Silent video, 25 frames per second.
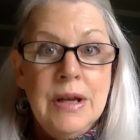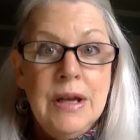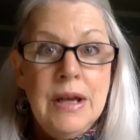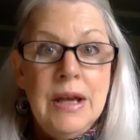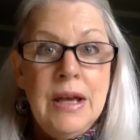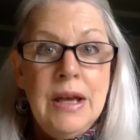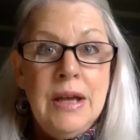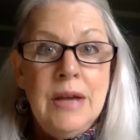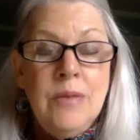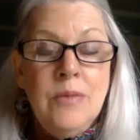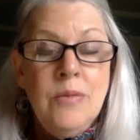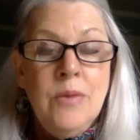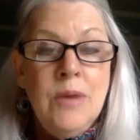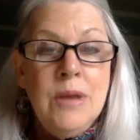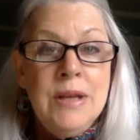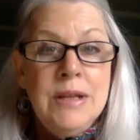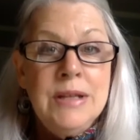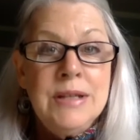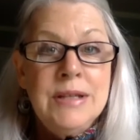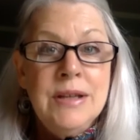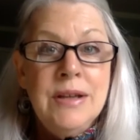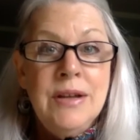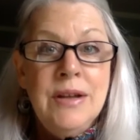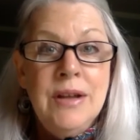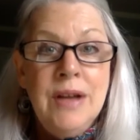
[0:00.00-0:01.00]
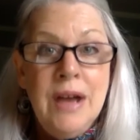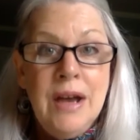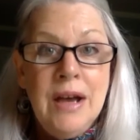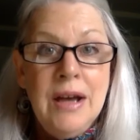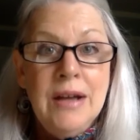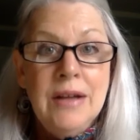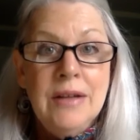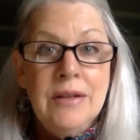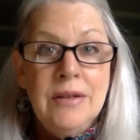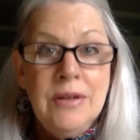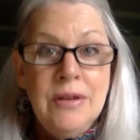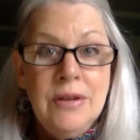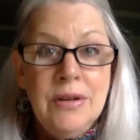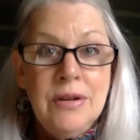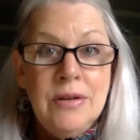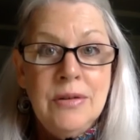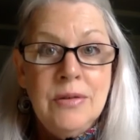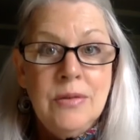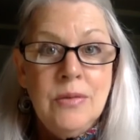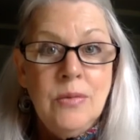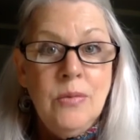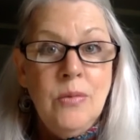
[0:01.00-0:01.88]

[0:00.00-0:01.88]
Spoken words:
And when it's on high alert,